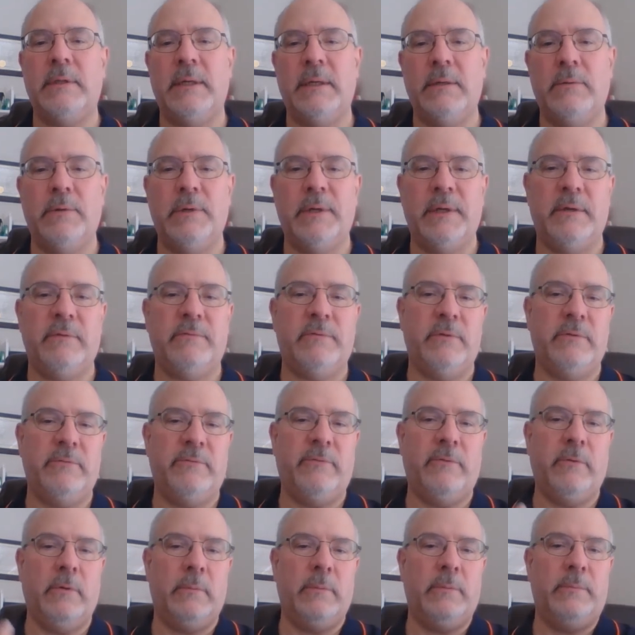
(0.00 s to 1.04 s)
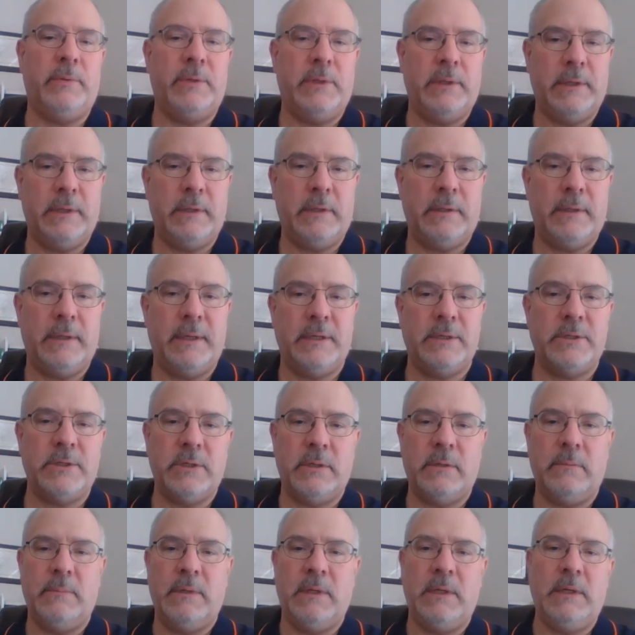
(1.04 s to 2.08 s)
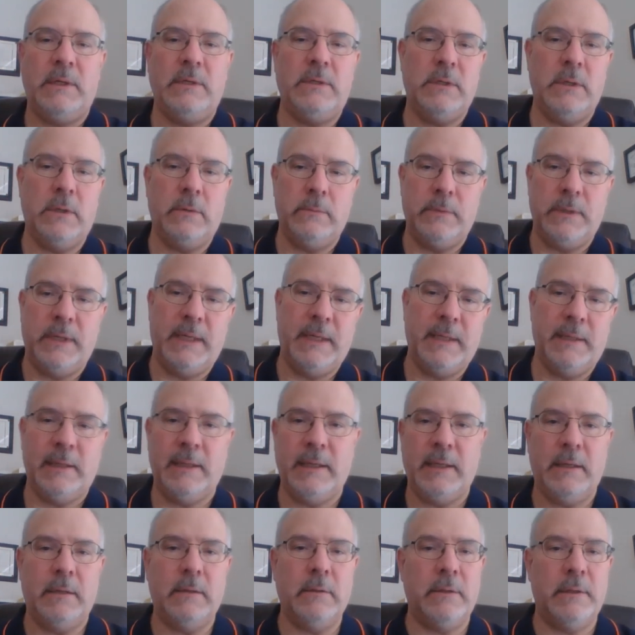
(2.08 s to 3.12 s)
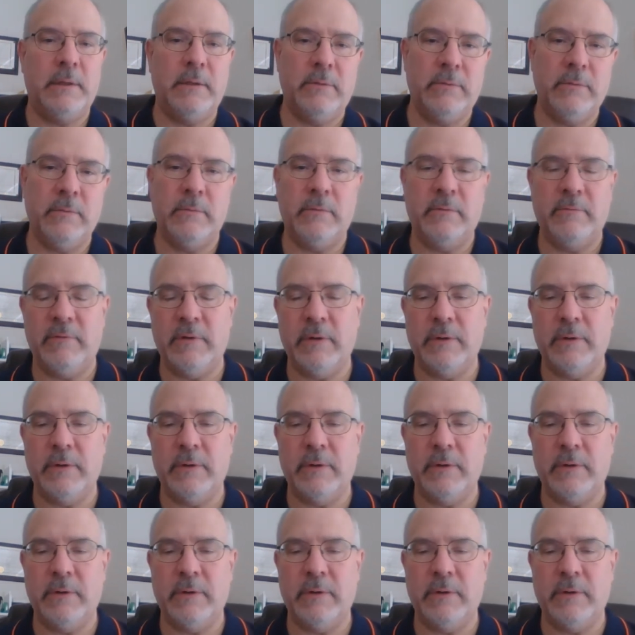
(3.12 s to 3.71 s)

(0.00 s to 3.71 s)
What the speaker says: They would have to form a political action committee, donate legally through the